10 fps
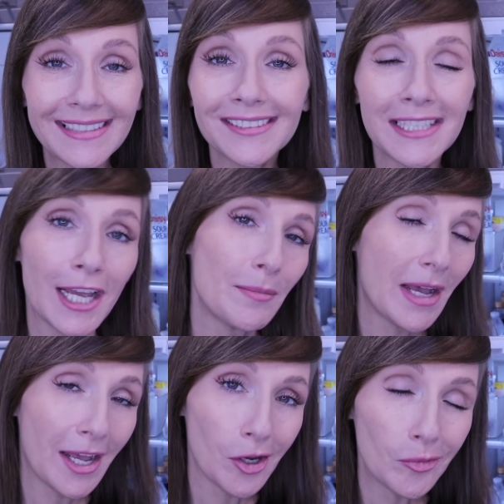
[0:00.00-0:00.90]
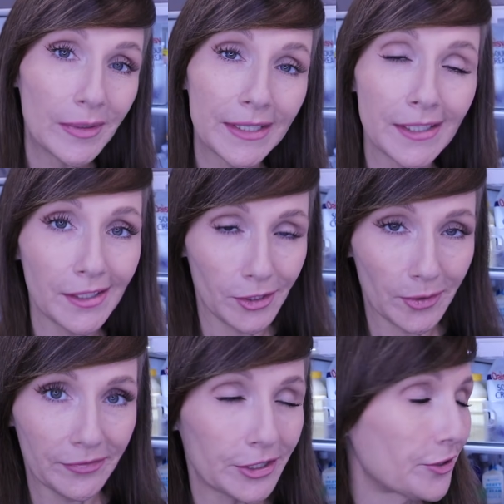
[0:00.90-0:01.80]
single time I open the
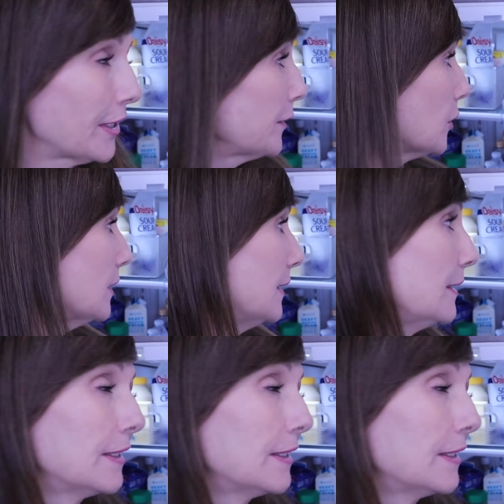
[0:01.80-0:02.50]
refrigerator.